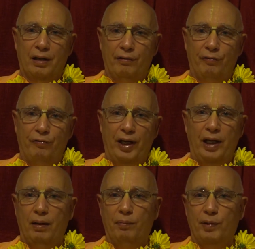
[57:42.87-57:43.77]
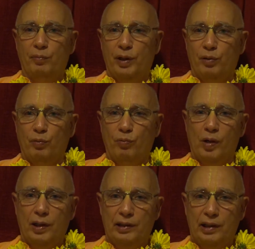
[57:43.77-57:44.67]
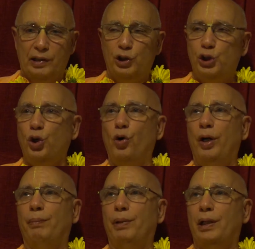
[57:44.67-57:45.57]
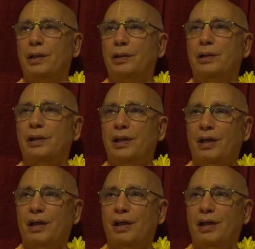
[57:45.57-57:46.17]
fame, and we don't want enjoyment.